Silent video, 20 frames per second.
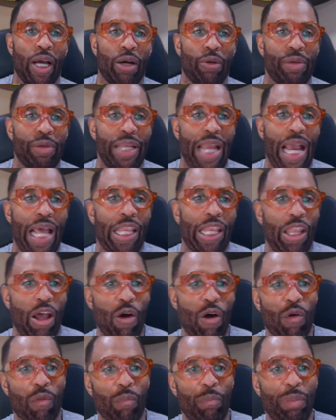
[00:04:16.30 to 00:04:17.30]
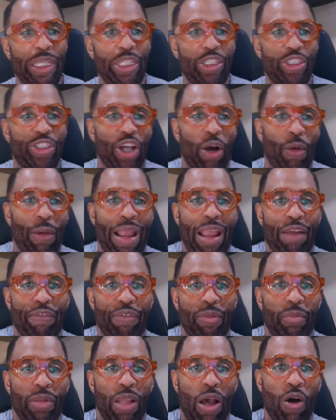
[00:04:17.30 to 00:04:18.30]
We got Long Beach. Joanne
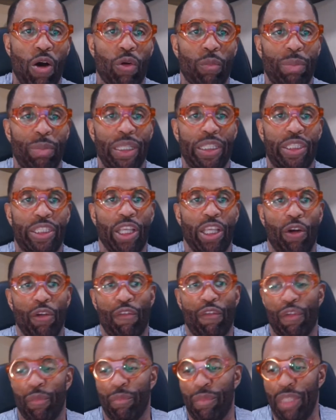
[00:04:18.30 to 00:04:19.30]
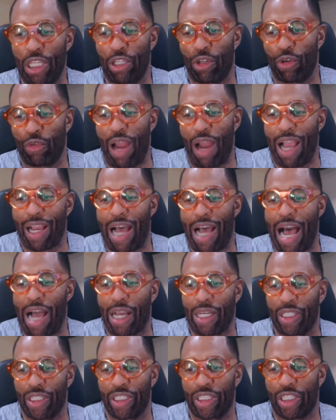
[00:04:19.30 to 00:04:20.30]
from Long Beach. Sylvia from Little Rock,
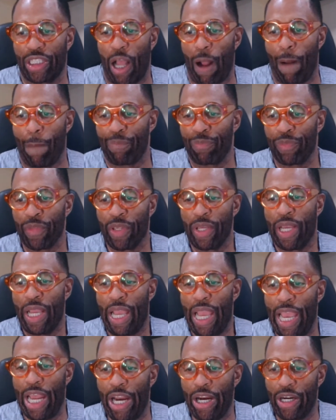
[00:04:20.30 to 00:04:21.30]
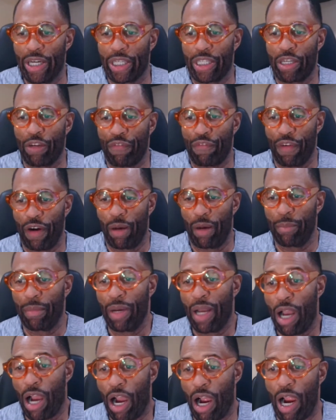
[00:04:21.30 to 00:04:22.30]
Arkansas. Erica from
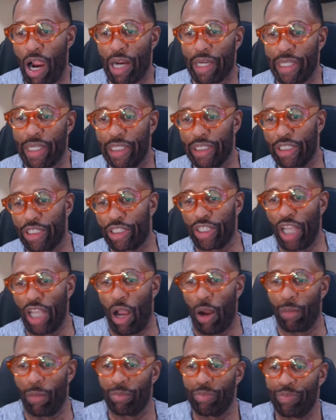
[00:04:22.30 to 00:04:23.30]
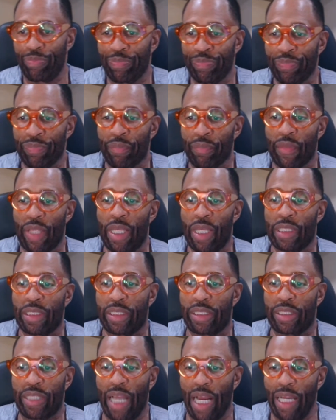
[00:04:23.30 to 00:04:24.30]
Arkansas.
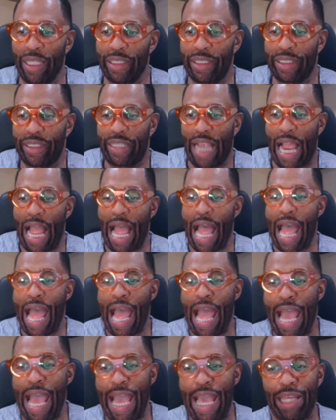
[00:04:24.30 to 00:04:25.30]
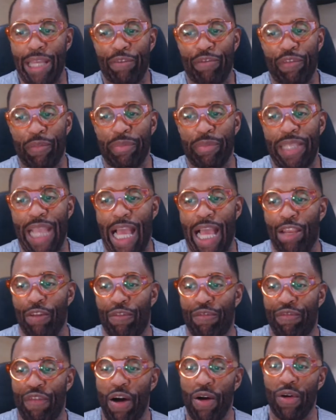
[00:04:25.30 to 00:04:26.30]
Sunshine from
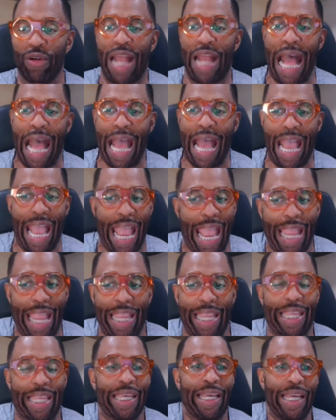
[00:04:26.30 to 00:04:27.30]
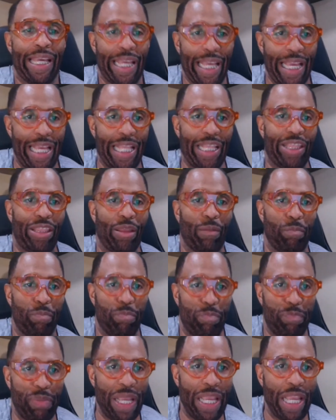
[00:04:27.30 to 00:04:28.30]
California, A in the
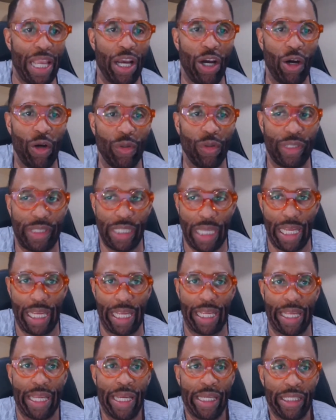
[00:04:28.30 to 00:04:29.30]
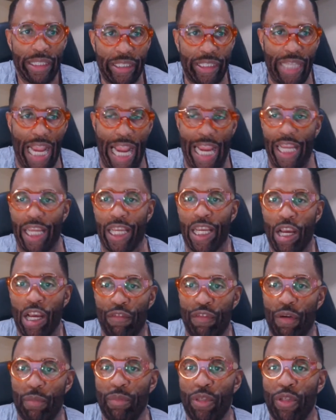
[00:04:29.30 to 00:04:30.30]
building. Shay
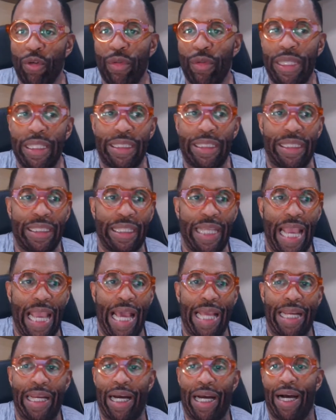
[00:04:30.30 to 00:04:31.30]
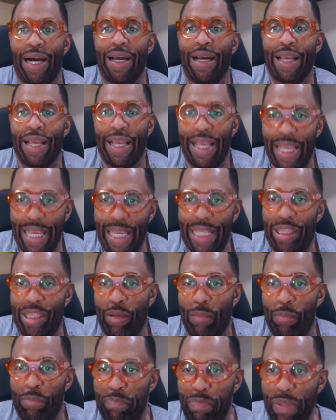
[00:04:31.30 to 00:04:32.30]
from Louisiana in
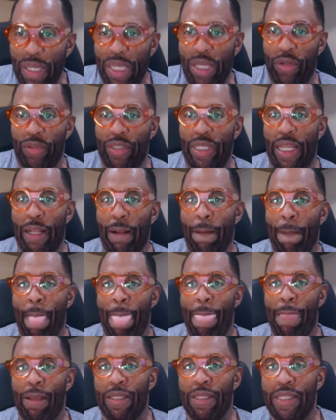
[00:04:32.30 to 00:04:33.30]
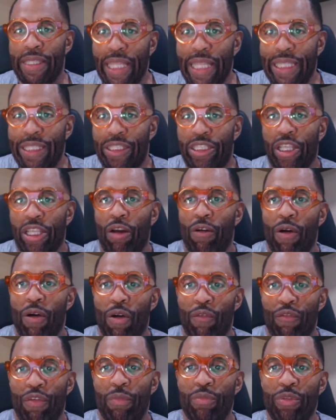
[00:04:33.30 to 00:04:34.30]
the building. Nisa
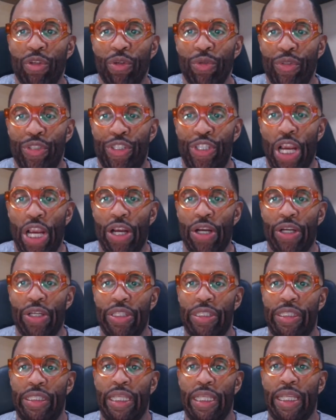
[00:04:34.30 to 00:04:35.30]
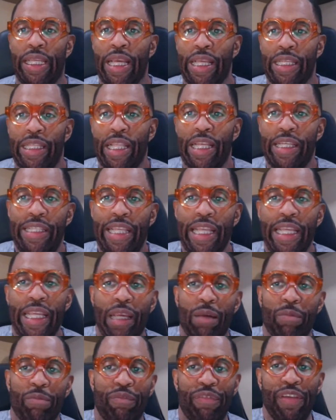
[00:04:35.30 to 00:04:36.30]
from New Jersey, the
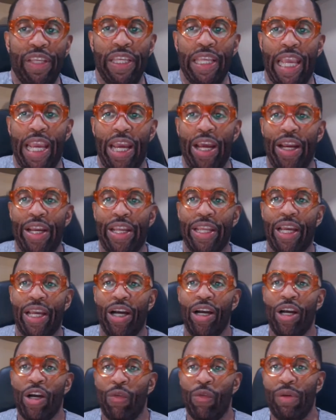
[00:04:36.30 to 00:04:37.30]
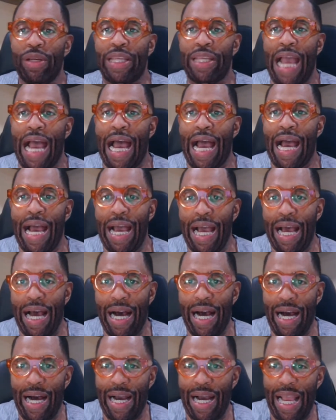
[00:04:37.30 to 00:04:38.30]
DMV area. We got
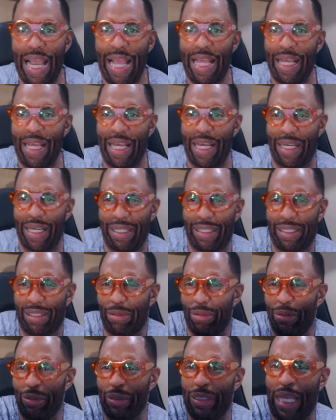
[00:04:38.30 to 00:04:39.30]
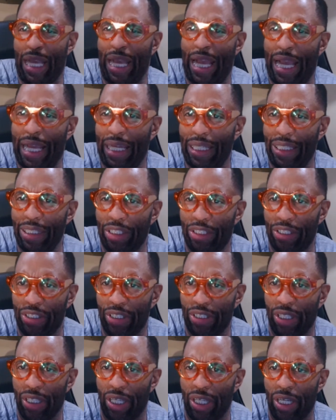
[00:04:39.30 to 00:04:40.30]
uh, uh what was that?
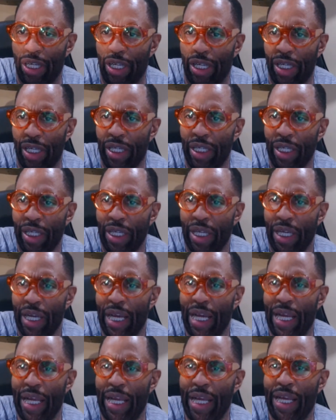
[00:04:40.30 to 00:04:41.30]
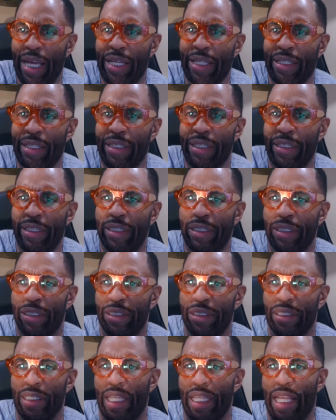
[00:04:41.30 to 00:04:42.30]
Angel
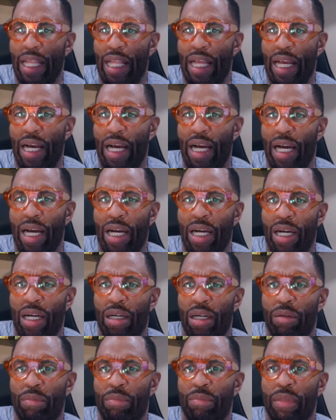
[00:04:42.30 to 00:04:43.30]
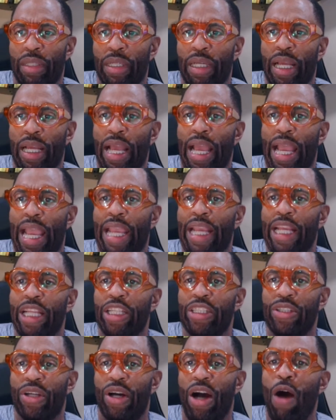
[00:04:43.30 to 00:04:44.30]
and um,
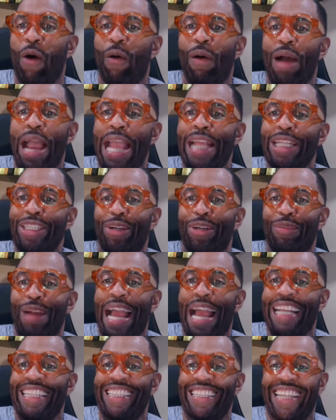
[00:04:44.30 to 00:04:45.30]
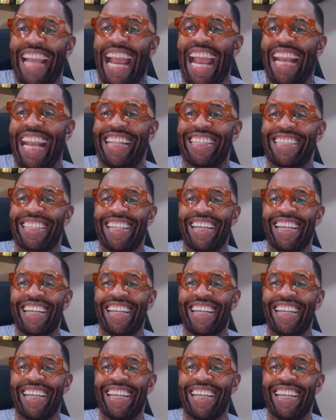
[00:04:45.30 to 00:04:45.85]
Angel. Oh, Angel Rice Cakes.